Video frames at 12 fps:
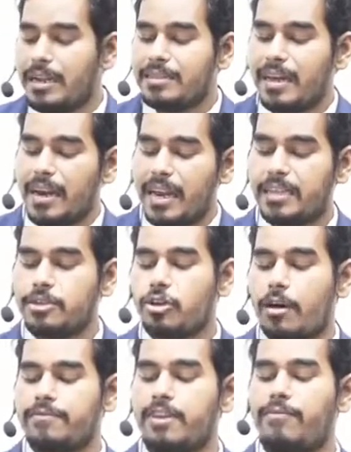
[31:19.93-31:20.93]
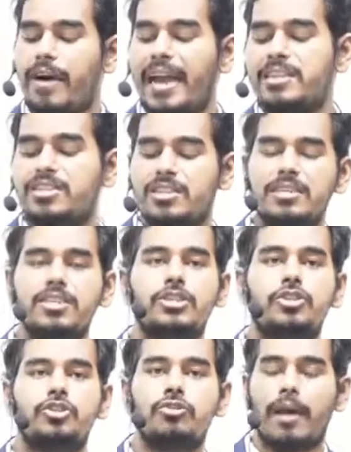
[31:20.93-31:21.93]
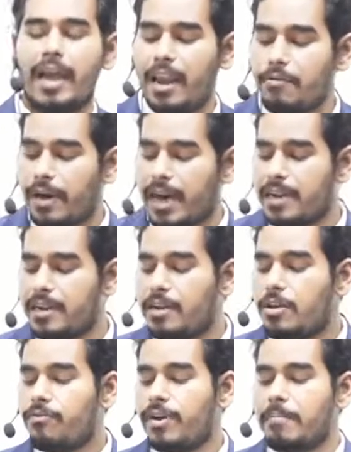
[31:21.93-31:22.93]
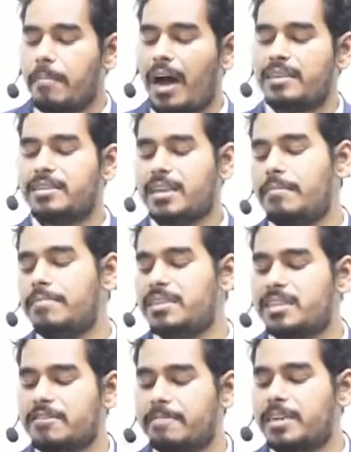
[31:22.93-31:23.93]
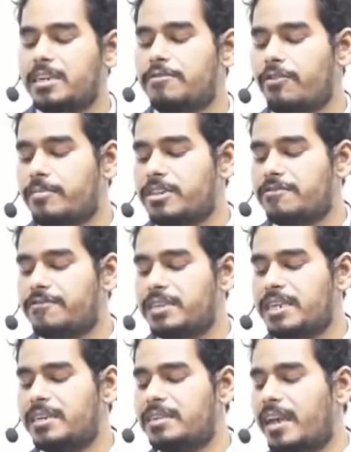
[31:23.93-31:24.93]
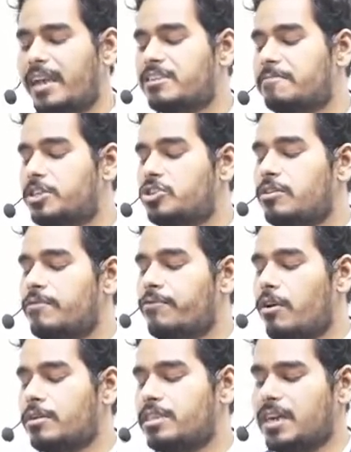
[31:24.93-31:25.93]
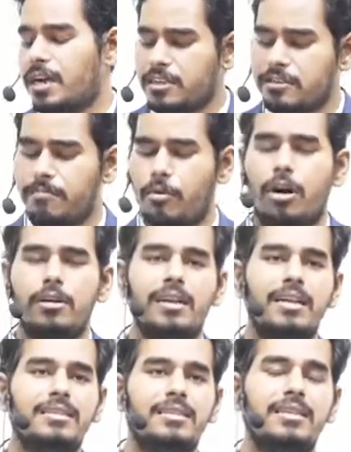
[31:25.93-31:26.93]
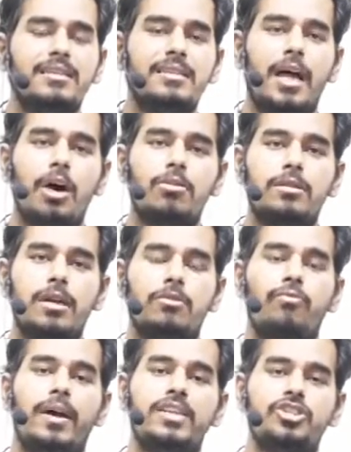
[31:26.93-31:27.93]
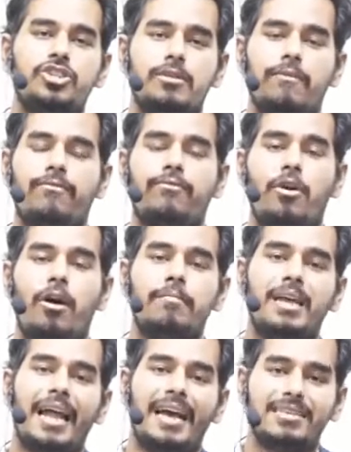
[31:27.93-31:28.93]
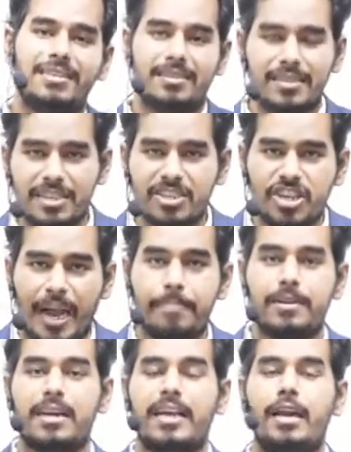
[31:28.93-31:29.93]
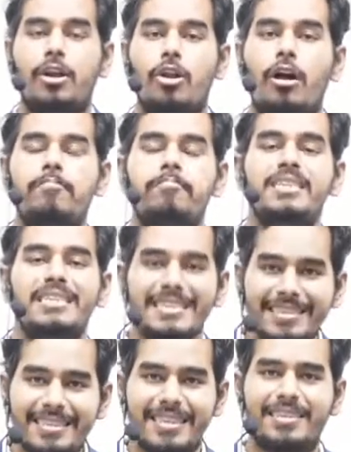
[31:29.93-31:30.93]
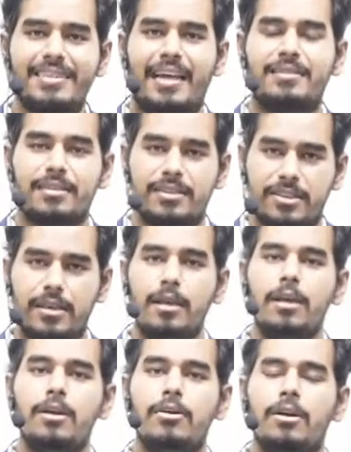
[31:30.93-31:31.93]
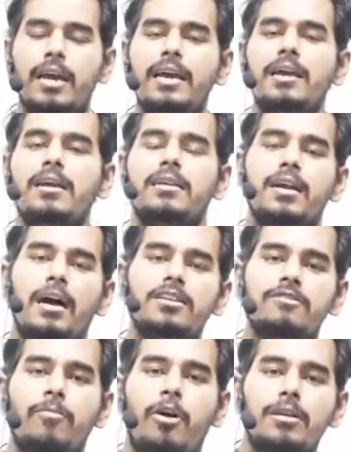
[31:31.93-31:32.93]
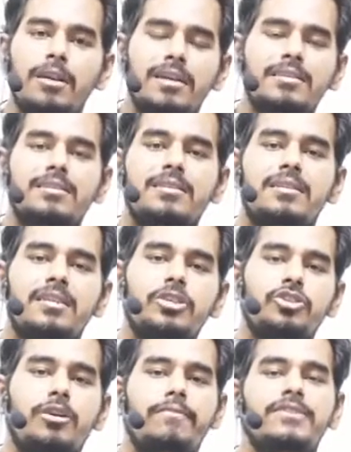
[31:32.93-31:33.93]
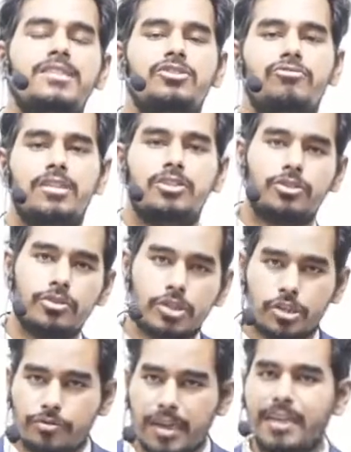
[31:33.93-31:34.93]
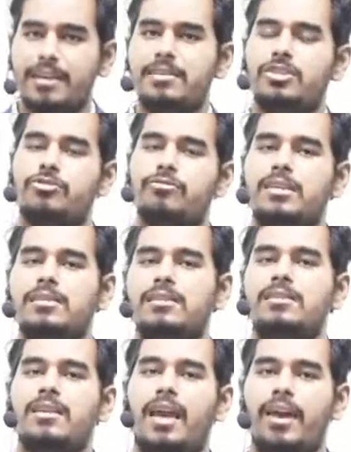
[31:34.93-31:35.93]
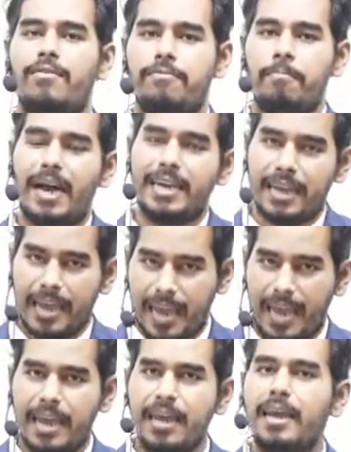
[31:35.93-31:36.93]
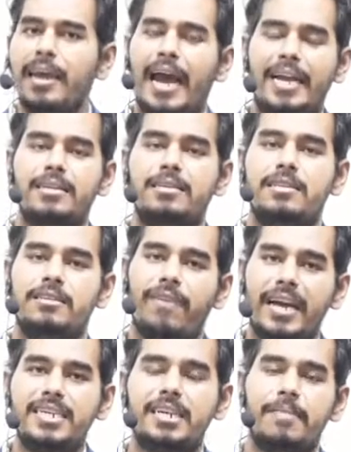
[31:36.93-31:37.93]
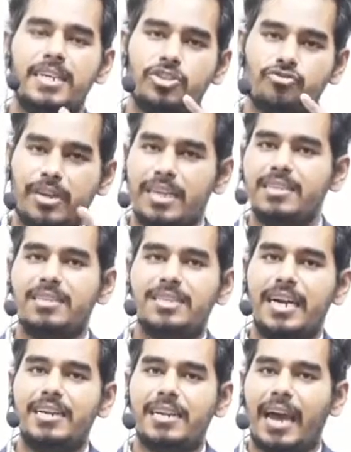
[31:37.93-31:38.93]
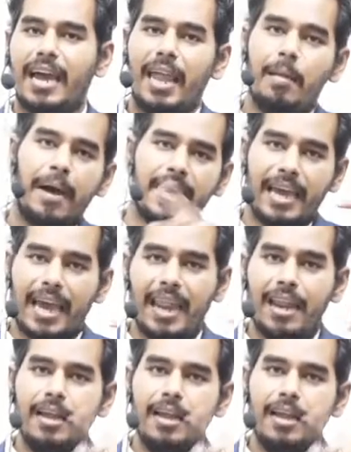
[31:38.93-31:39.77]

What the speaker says: The length of the wire changes to L1 when mass M is suspended from its free end. The expression for Young's modulus is, now the question from elasticity chapter cannot be easier than this. Okay, Young's modulus is the ratio of stress to strain. Stress is F by A and divided by strain is delta L by L.